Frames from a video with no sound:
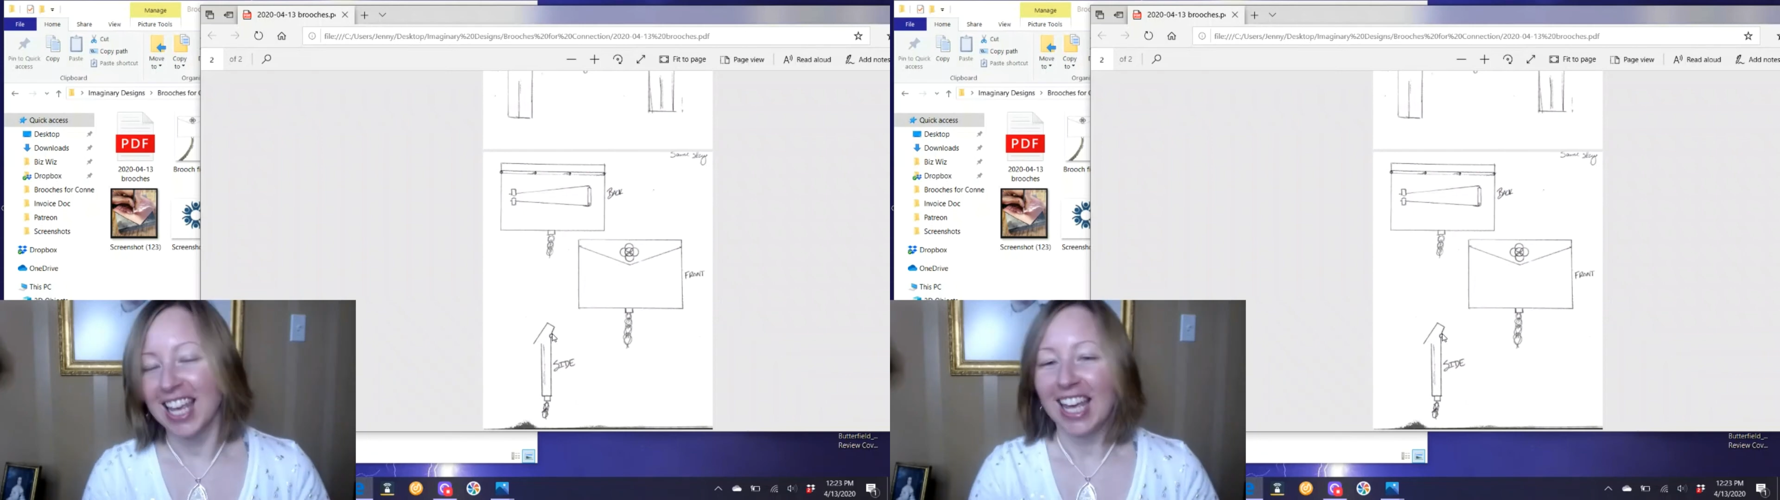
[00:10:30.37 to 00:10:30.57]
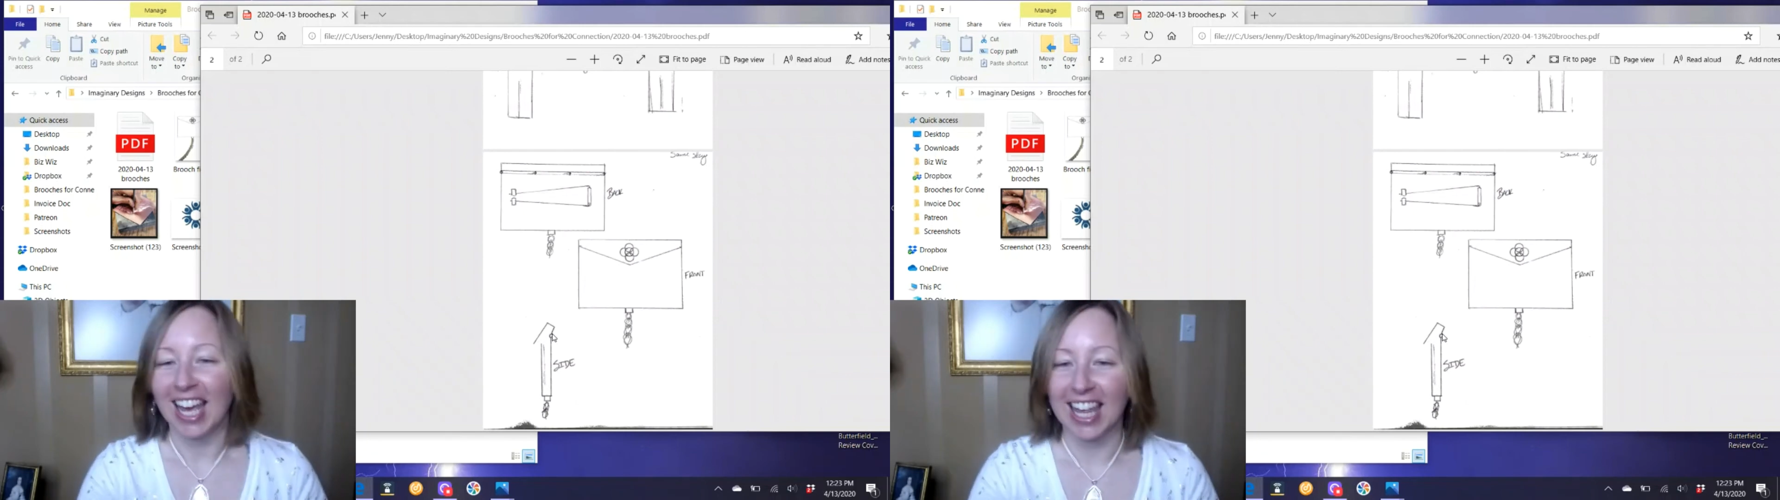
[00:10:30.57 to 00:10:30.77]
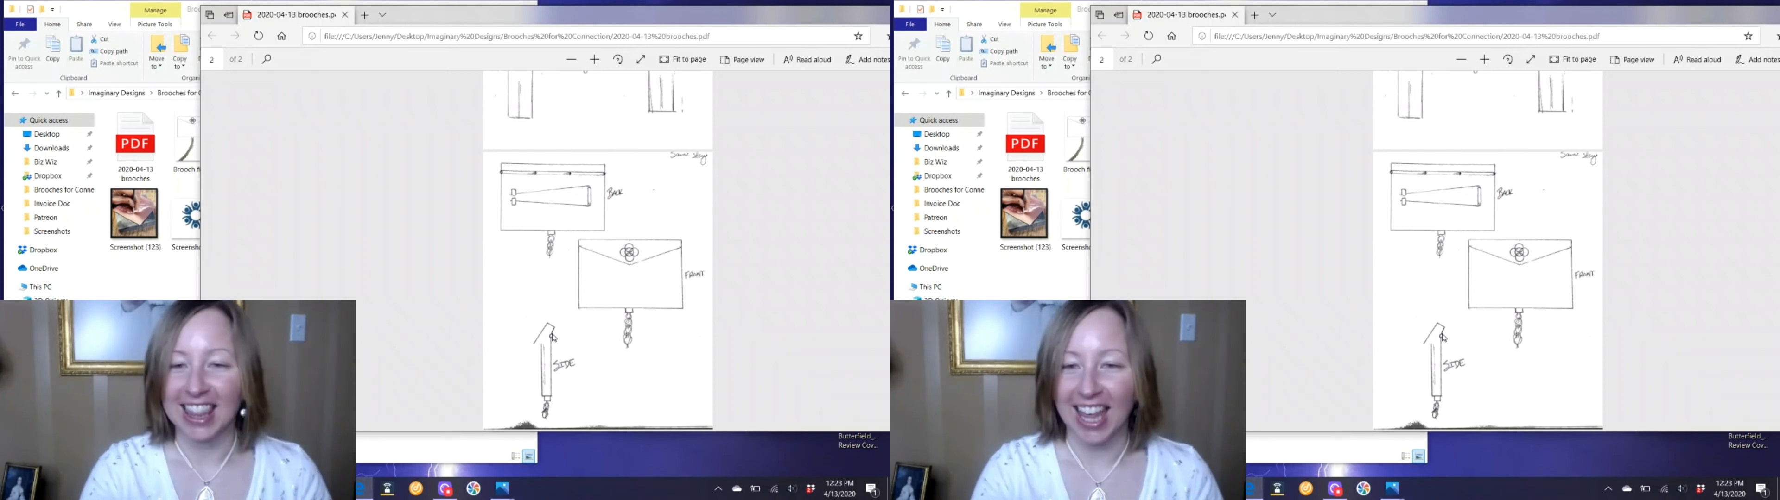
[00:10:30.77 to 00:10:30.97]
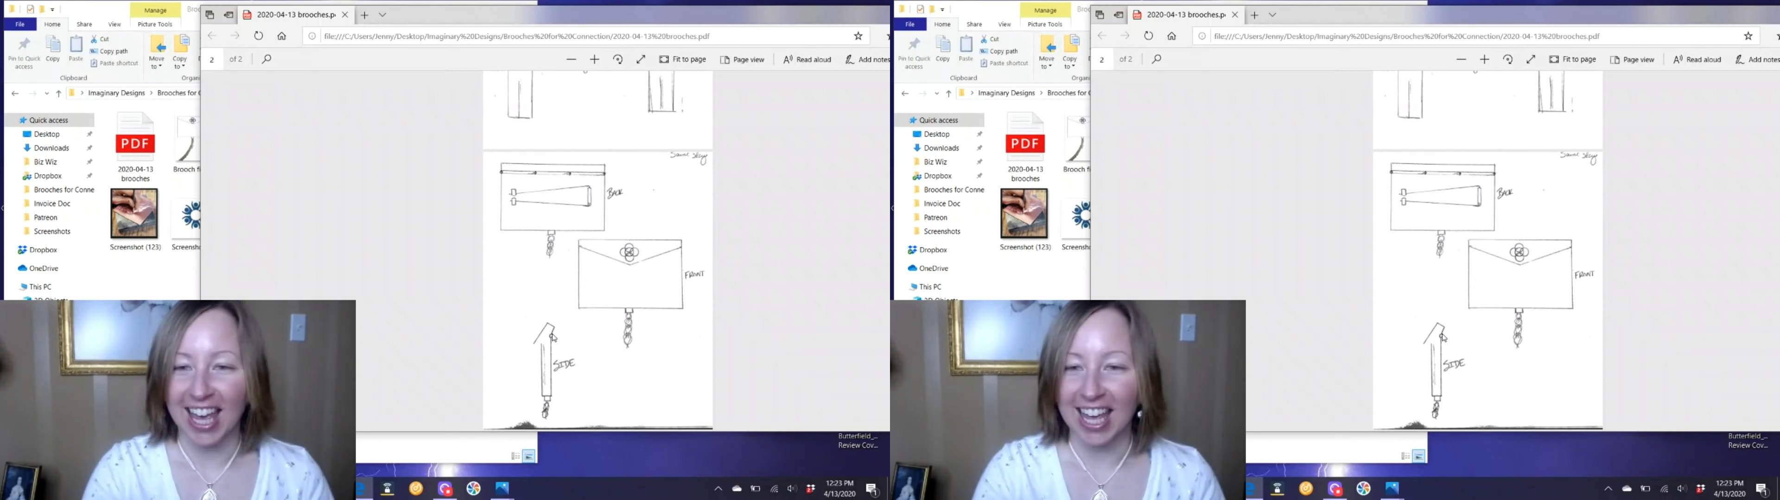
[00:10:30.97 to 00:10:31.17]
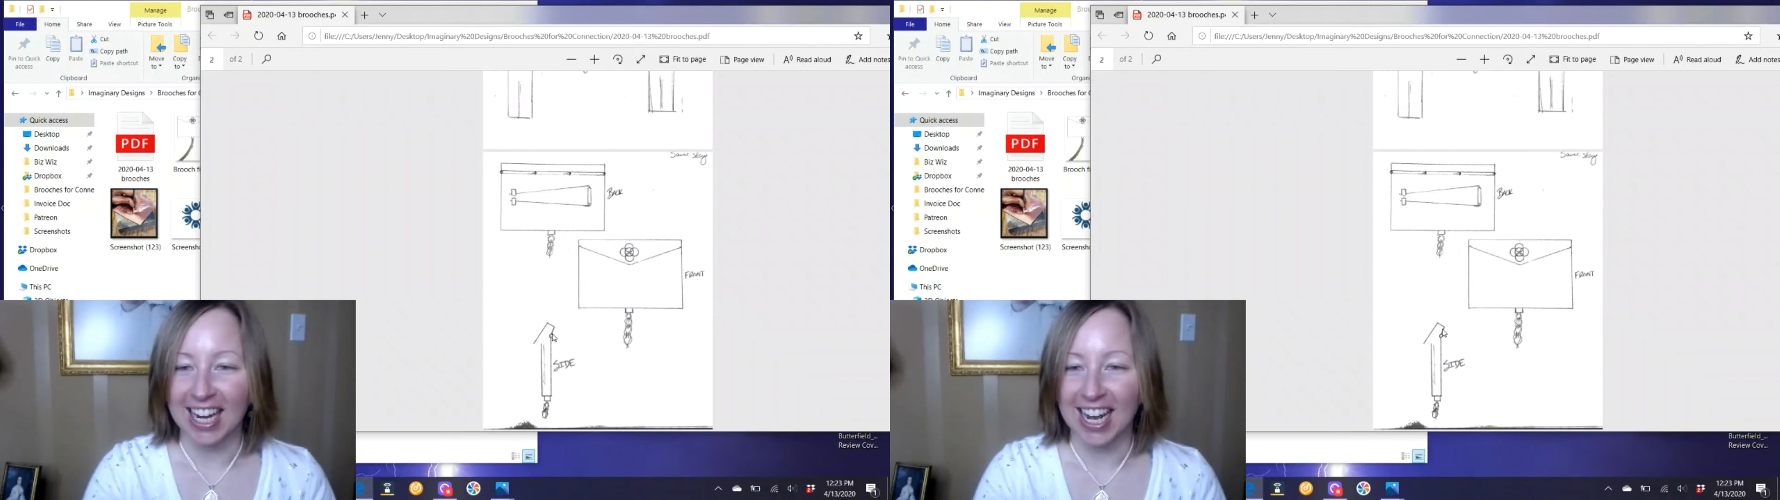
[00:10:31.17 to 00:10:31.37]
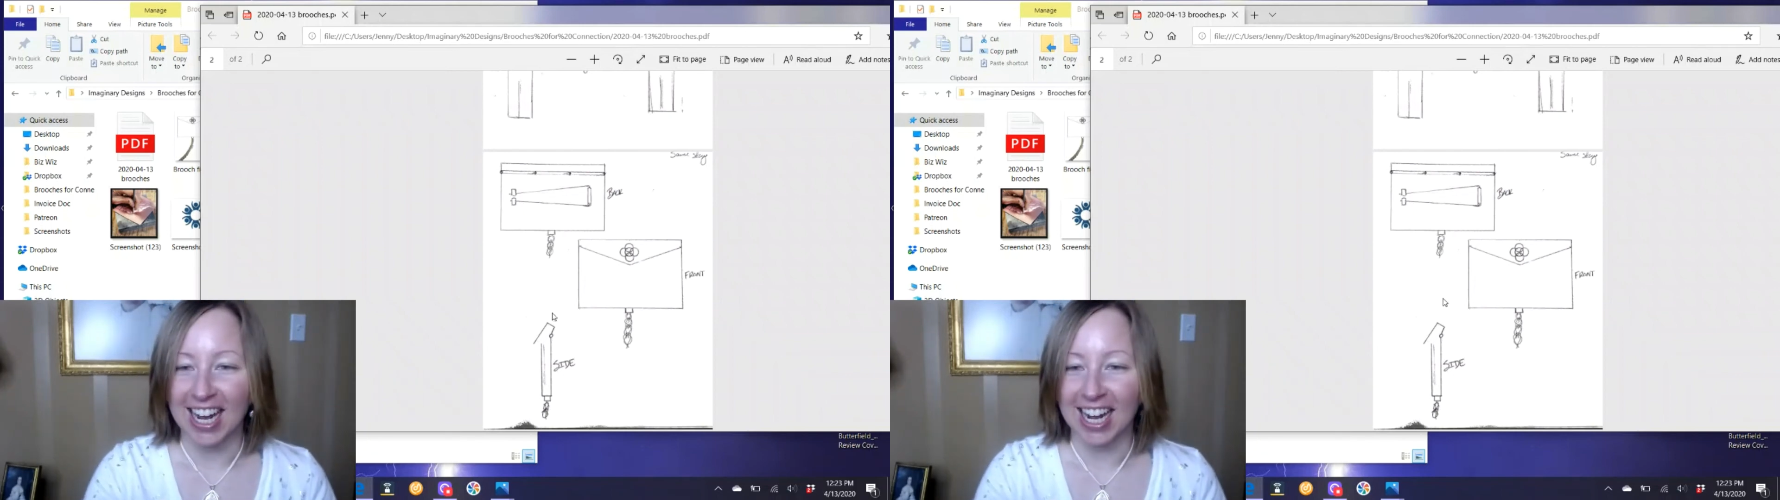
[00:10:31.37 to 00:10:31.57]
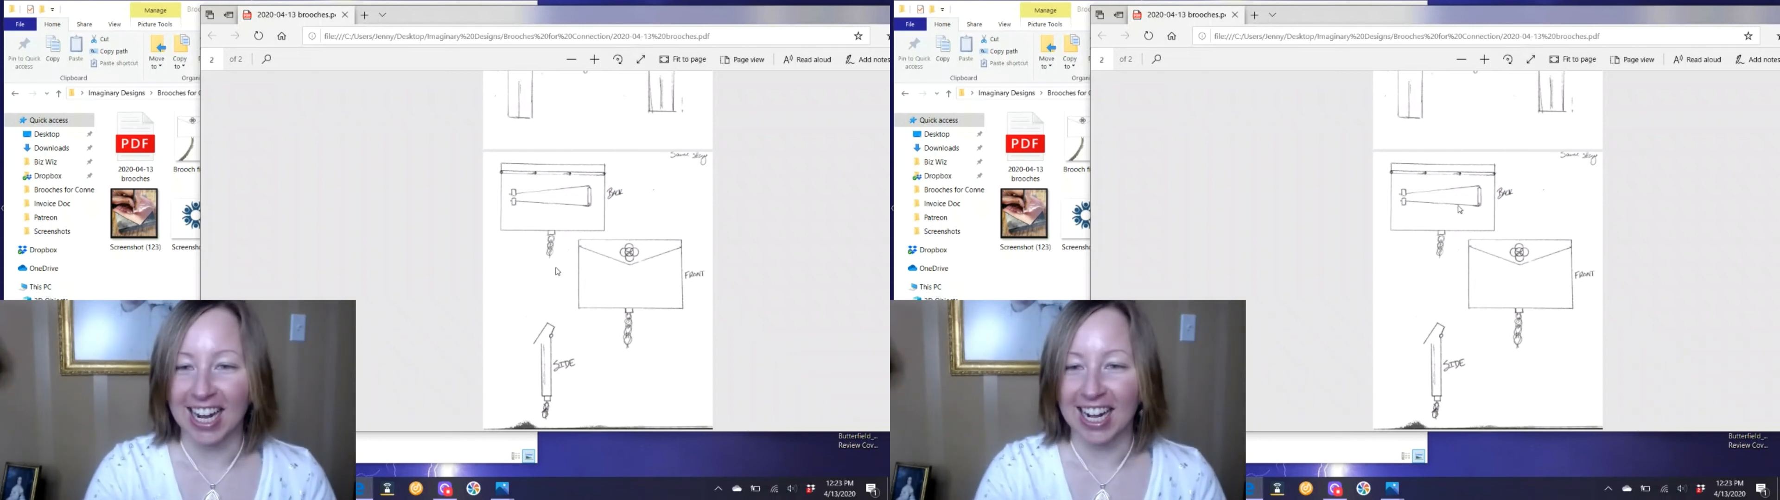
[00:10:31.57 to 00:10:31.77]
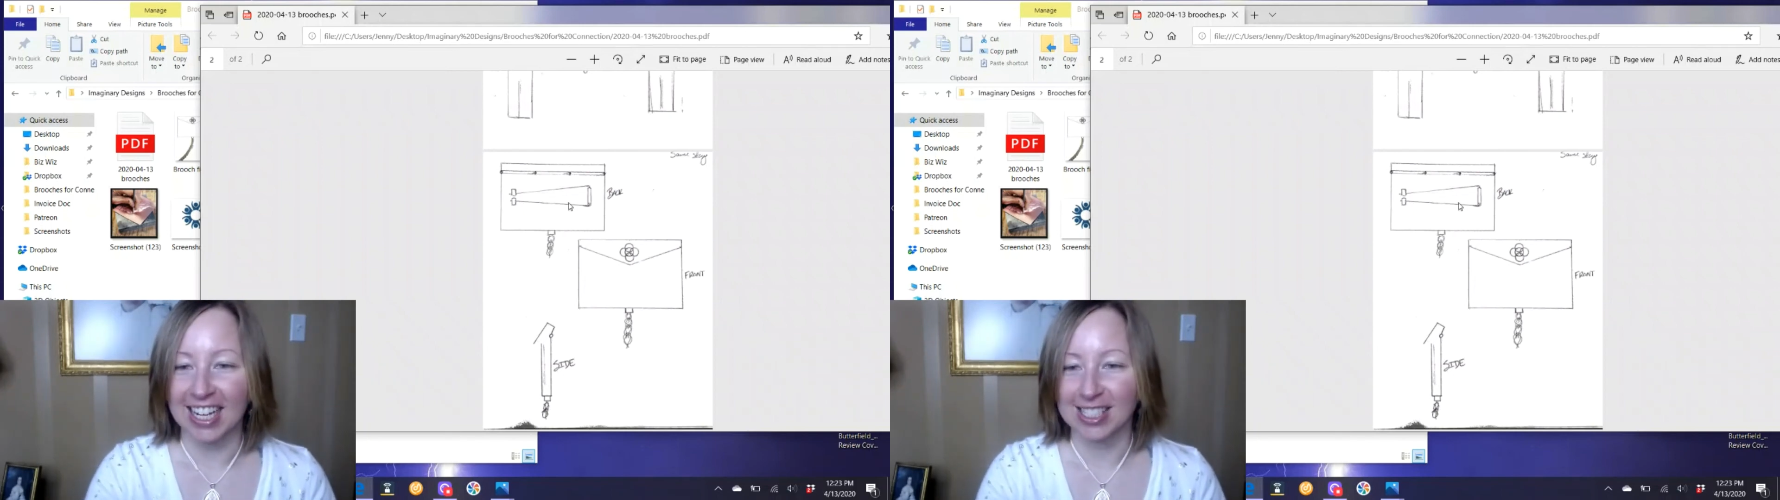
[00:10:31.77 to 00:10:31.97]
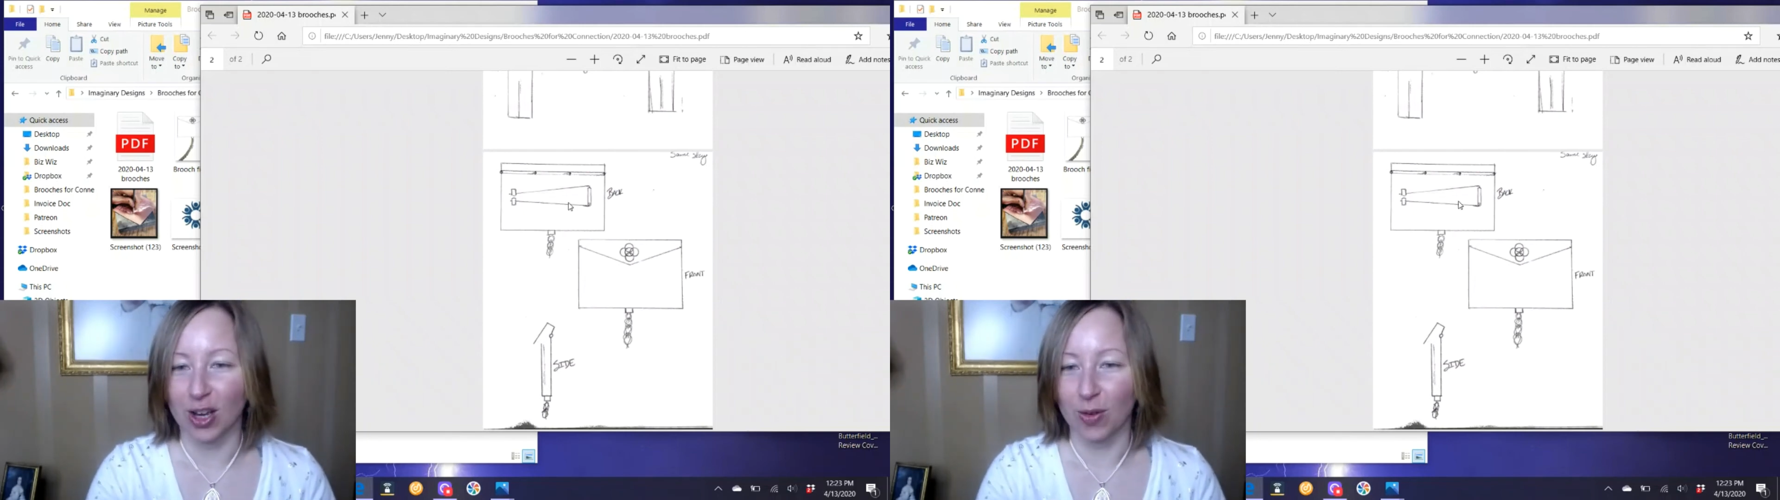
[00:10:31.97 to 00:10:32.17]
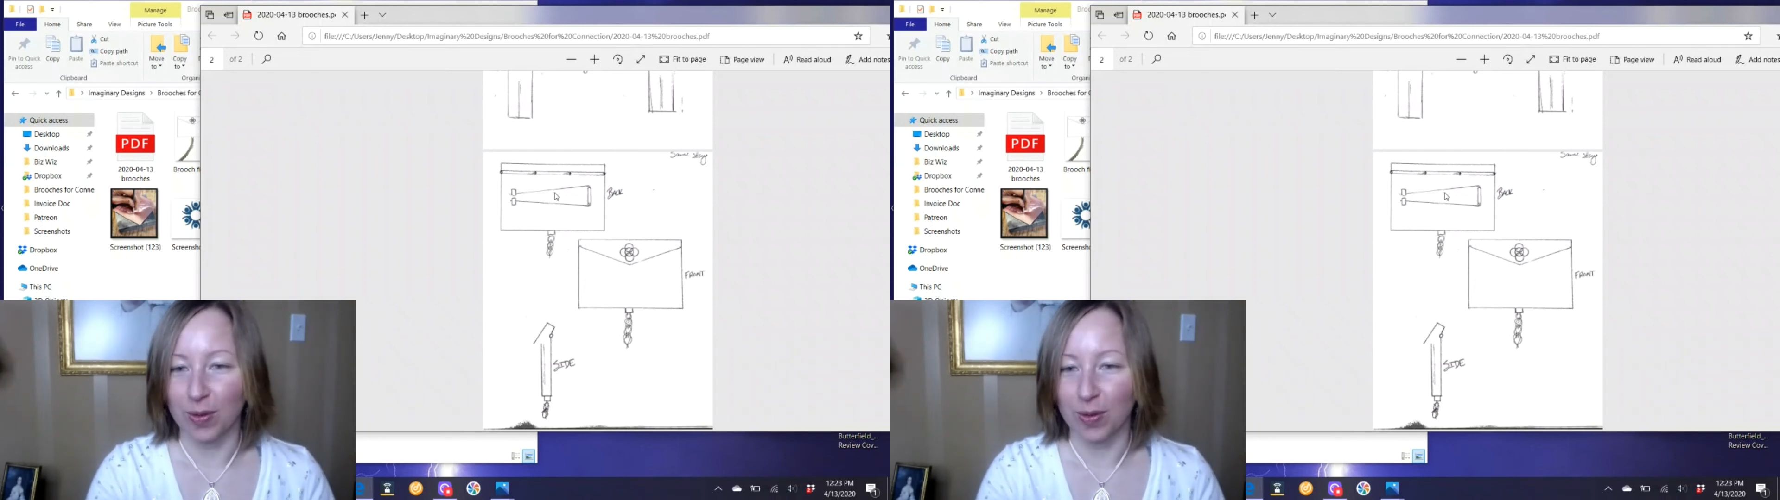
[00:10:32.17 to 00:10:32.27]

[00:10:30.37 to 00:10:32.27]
And then, so